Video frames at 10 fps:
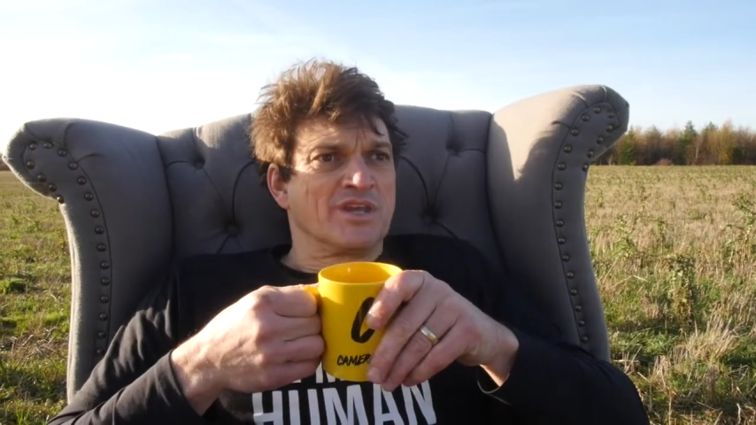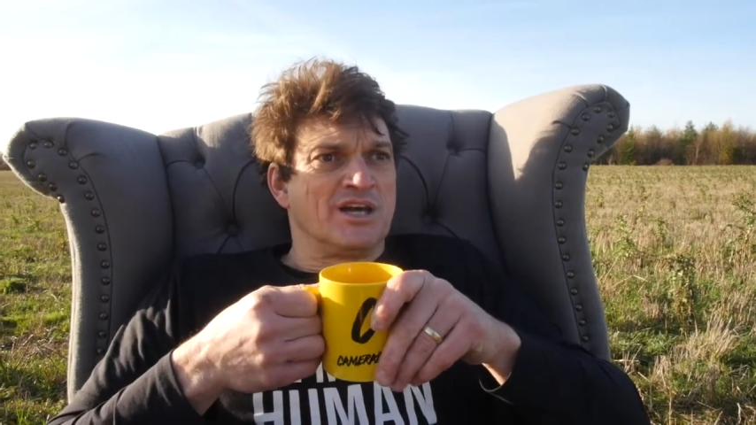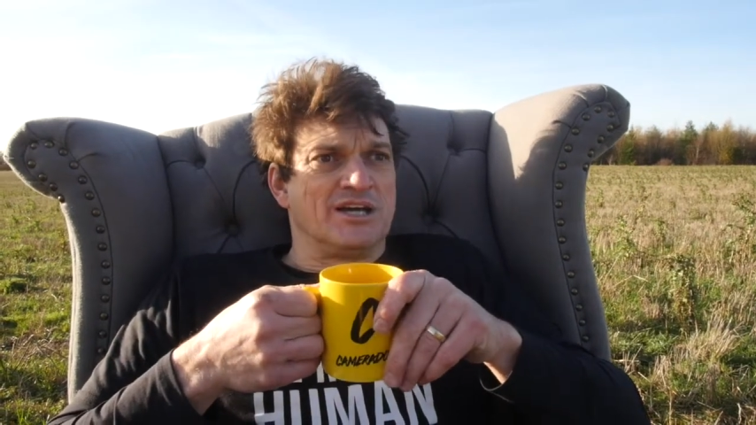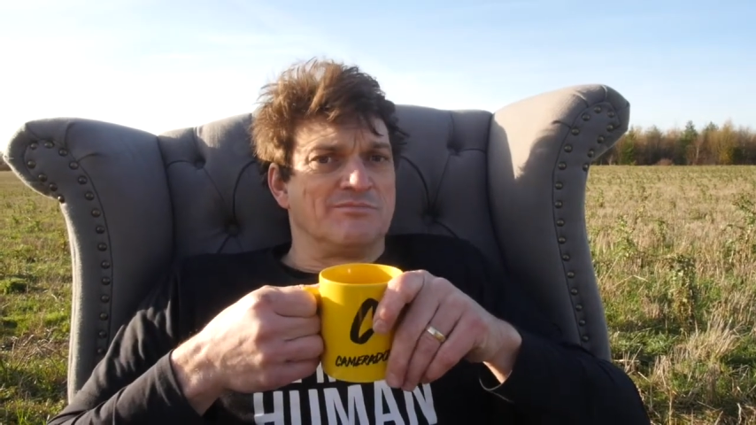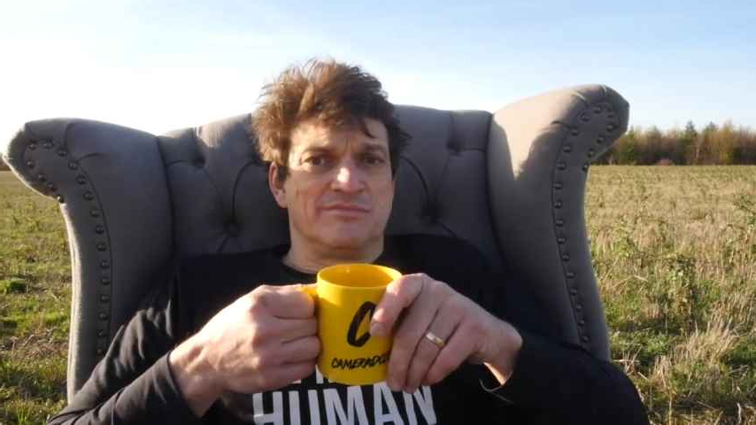
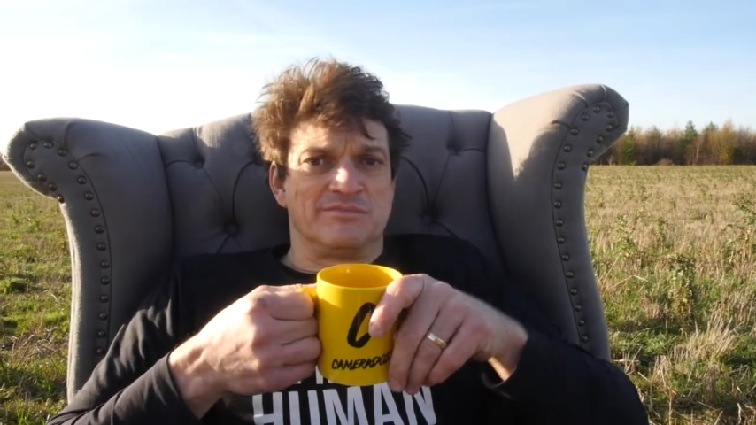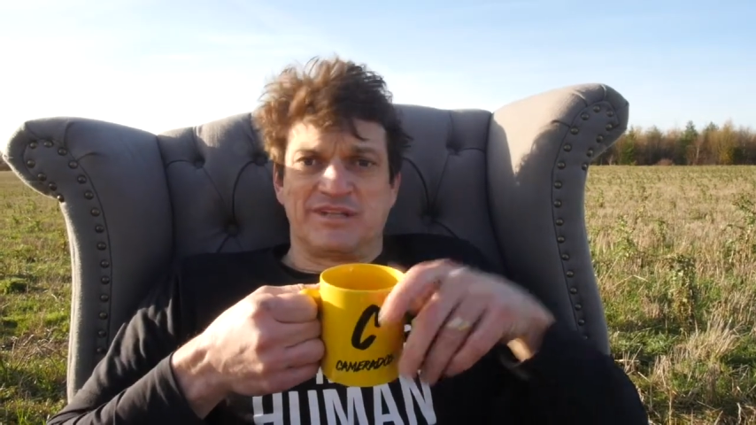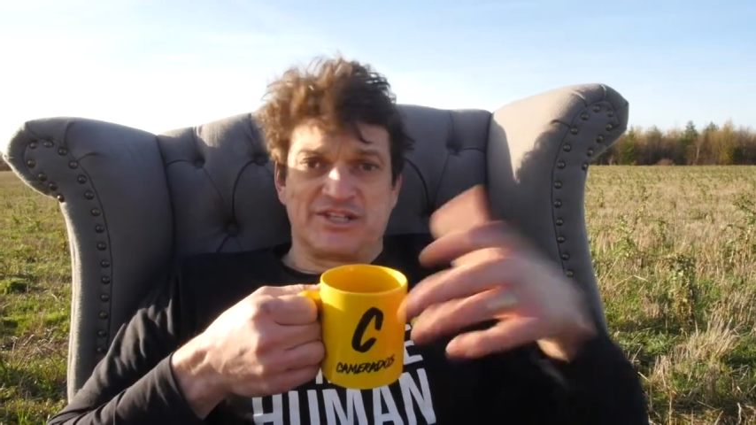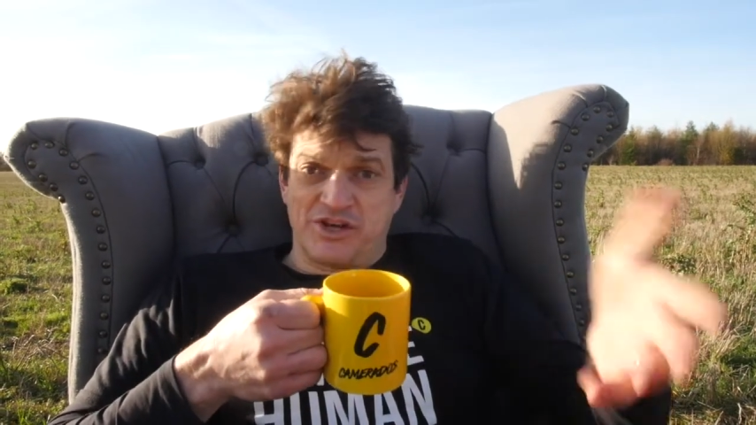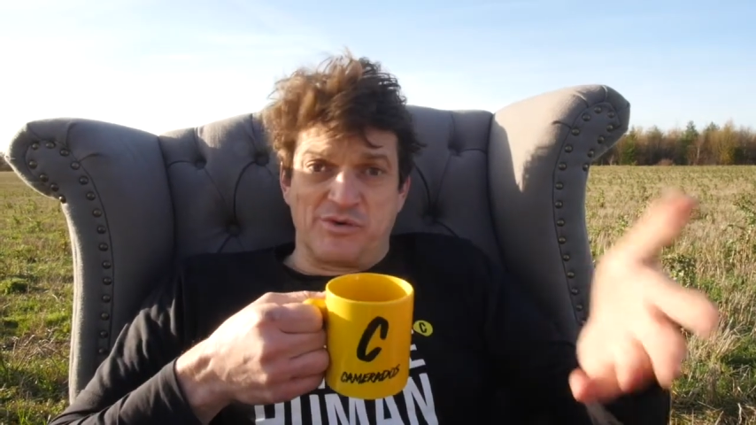I
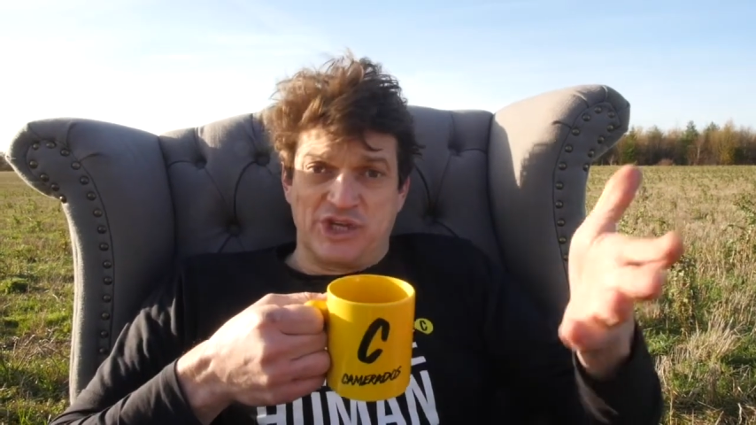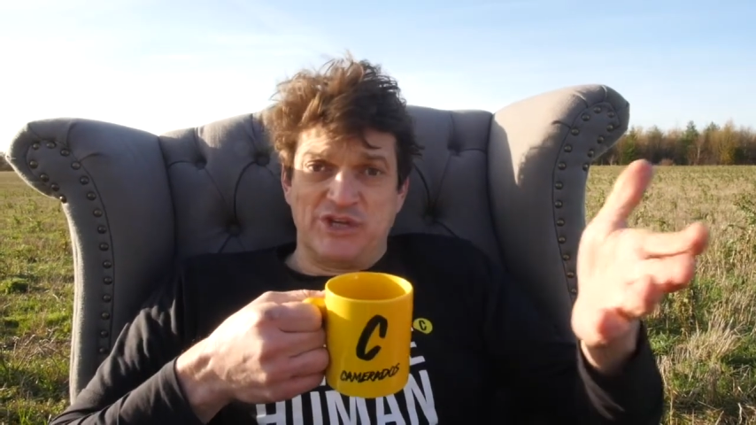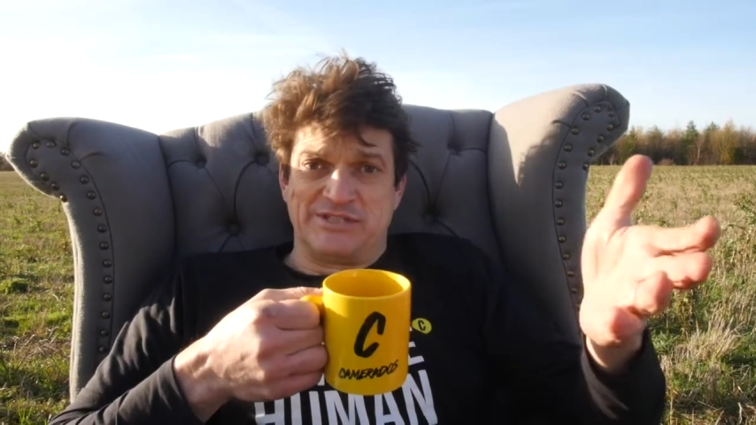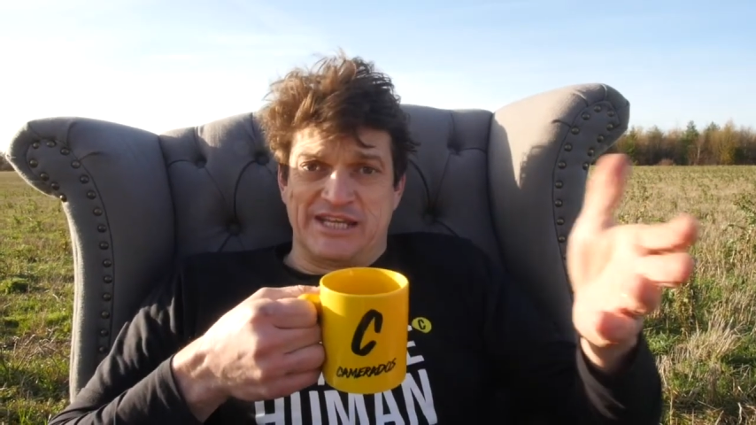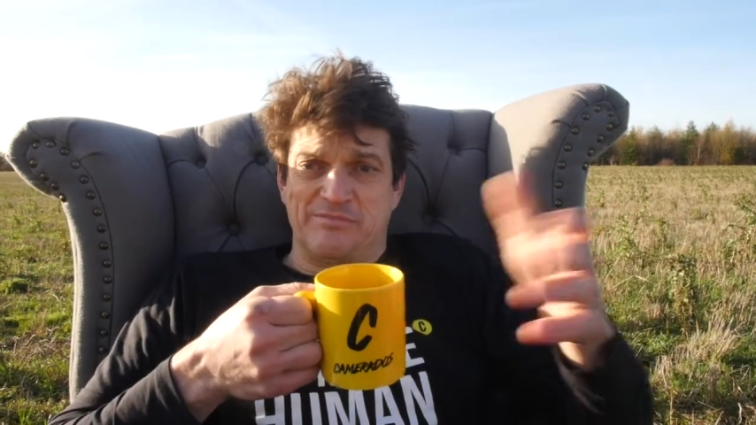don't know what you
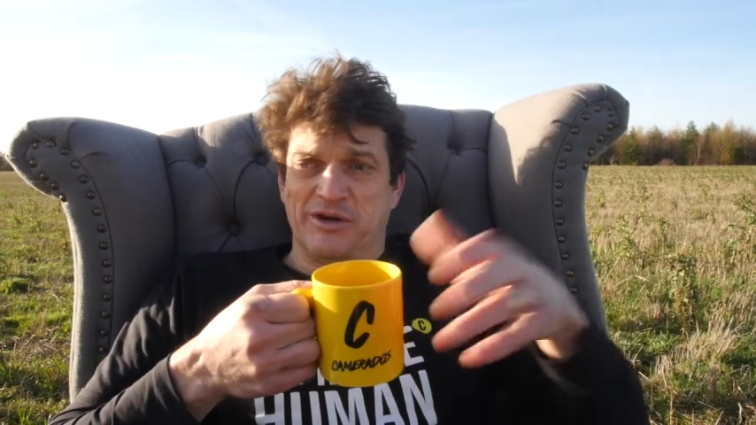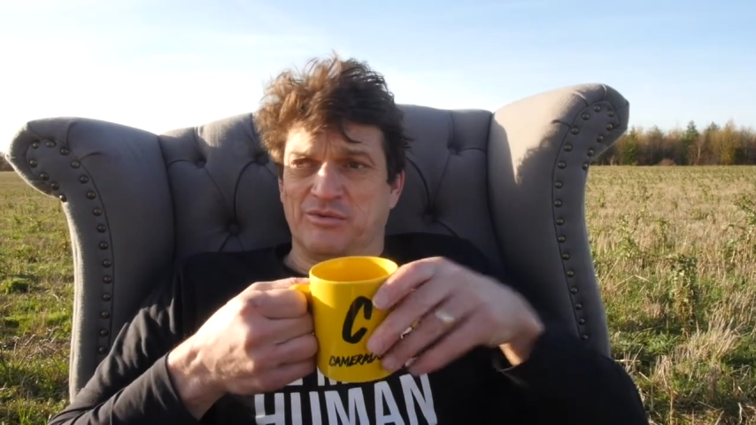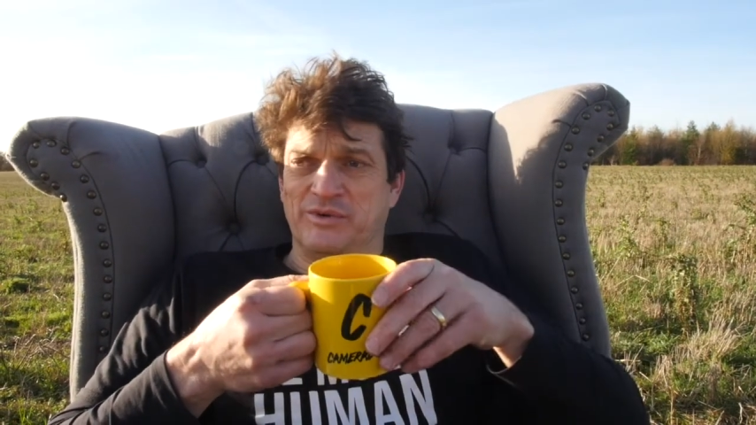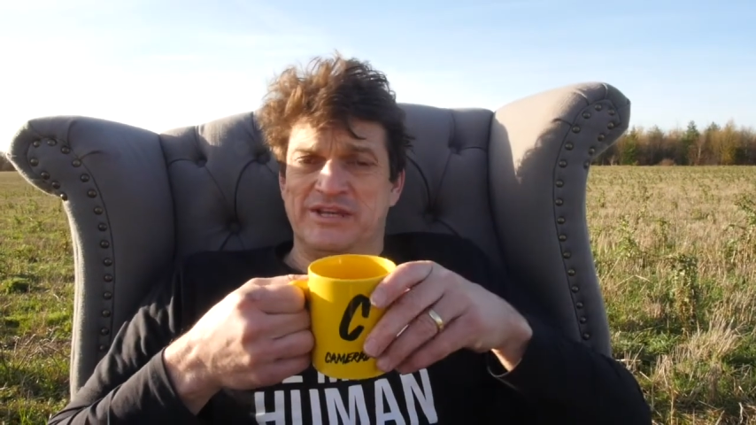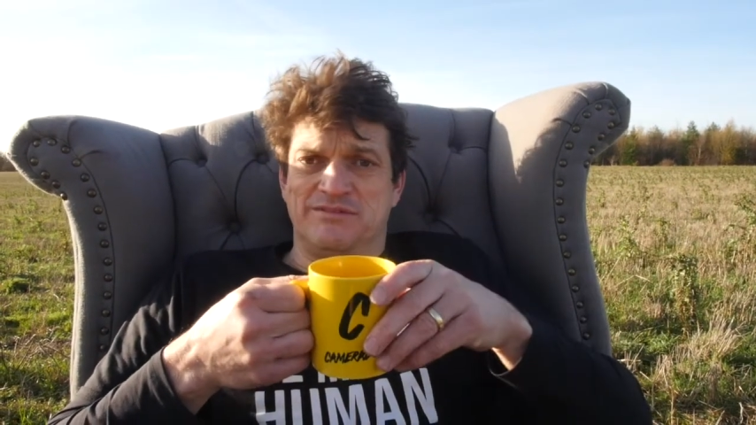did, but
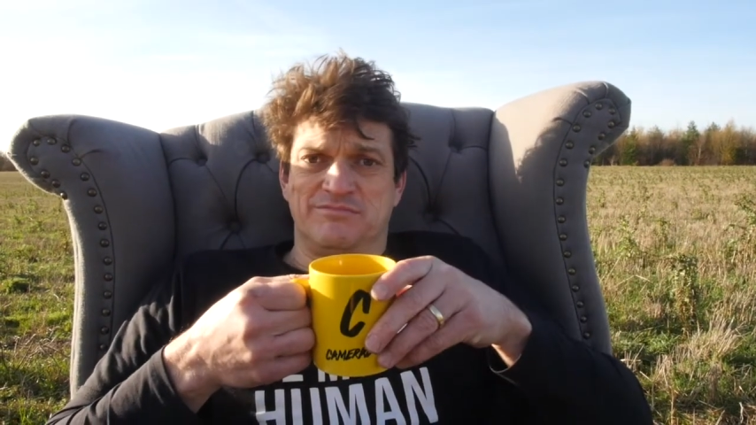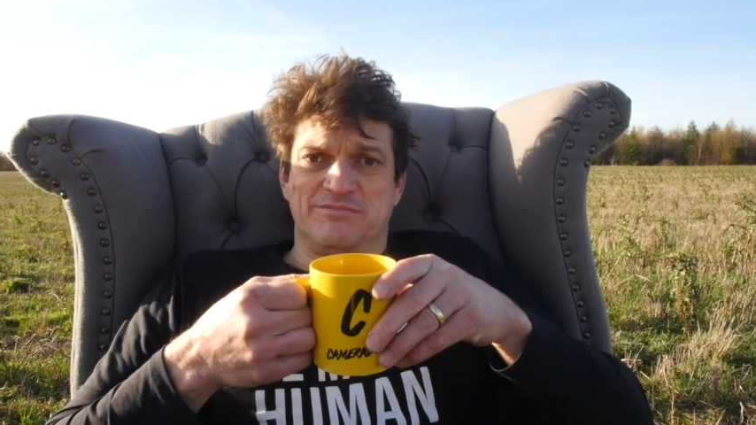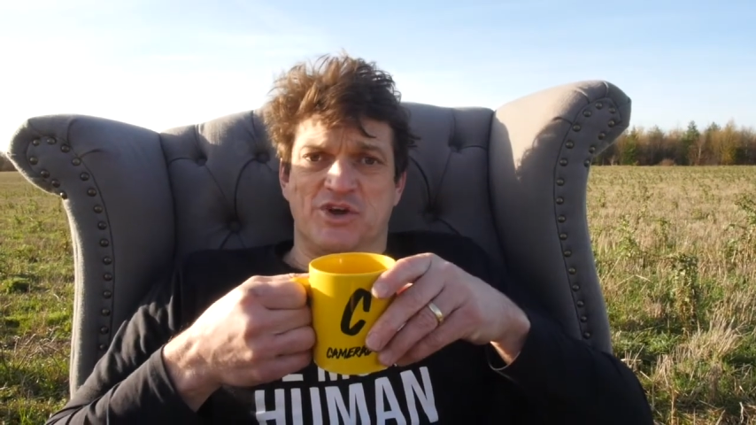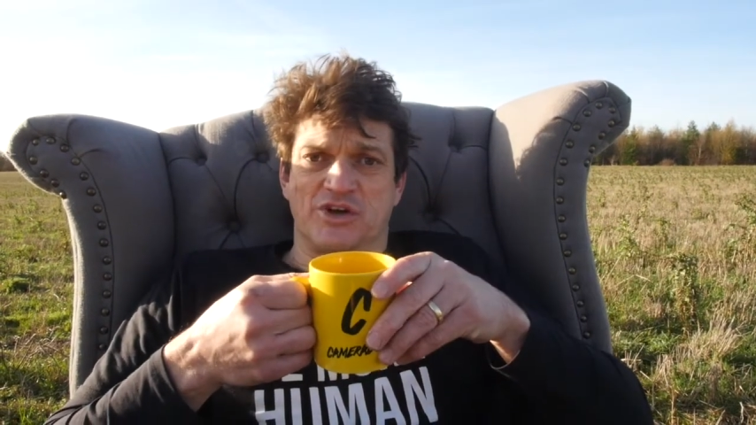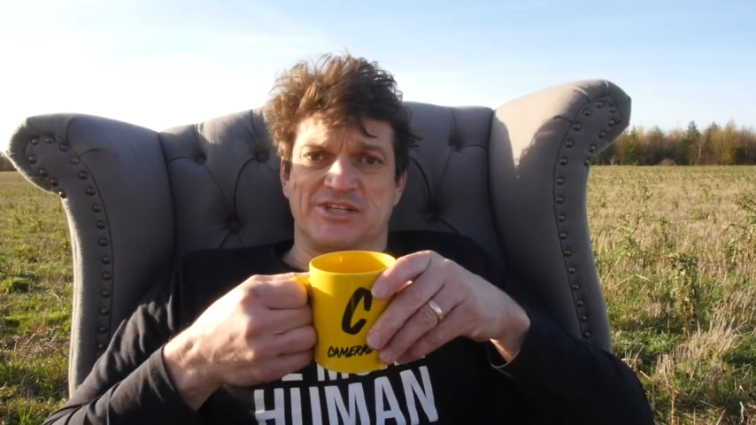we
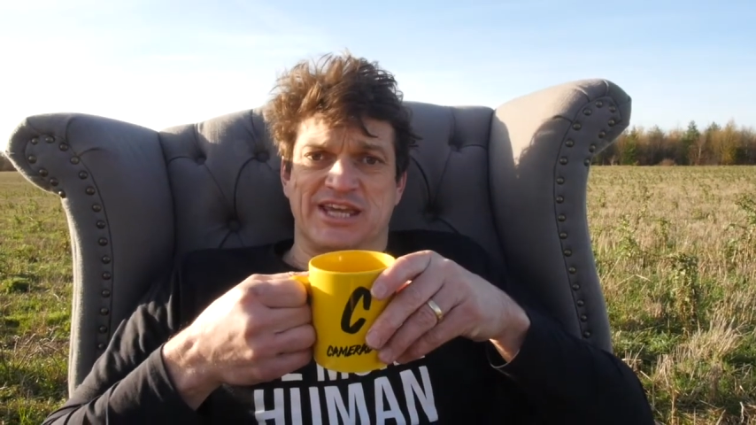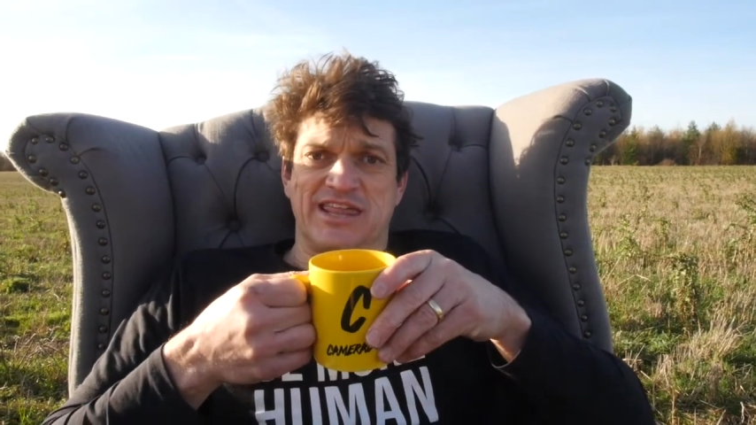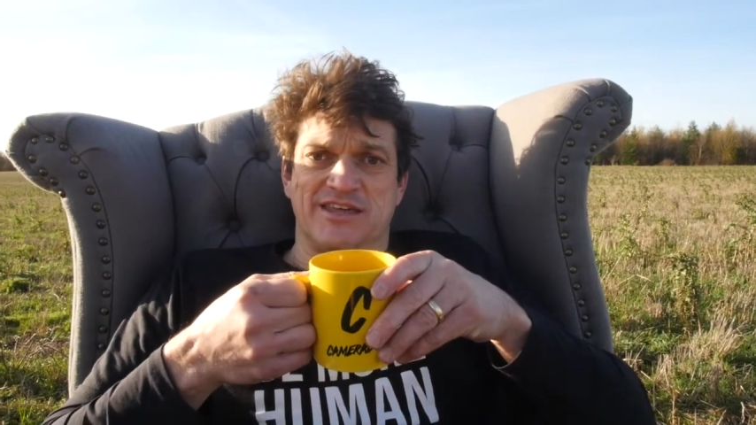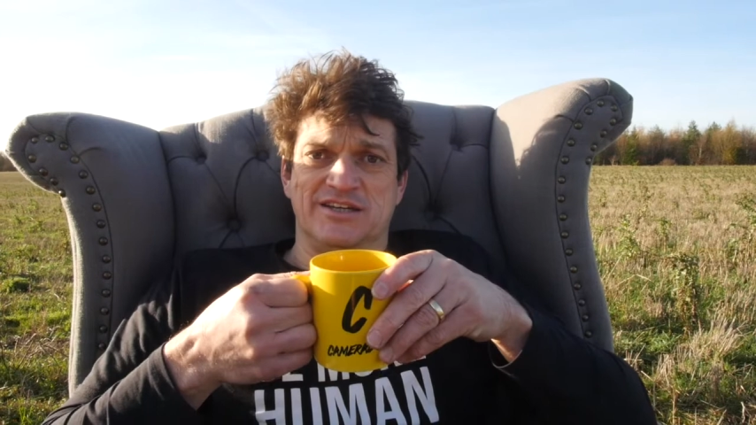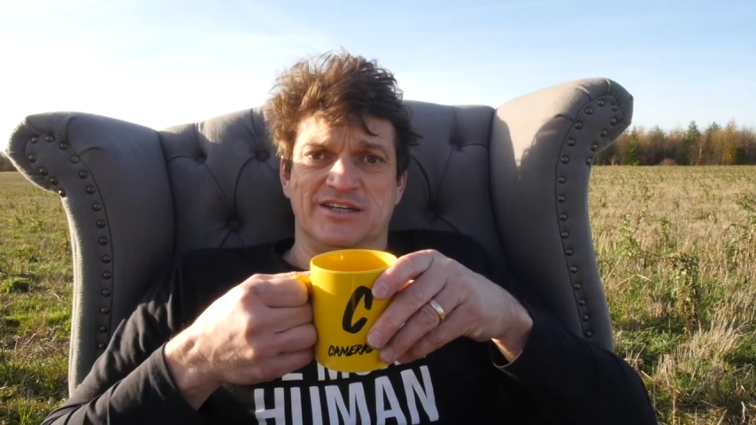got together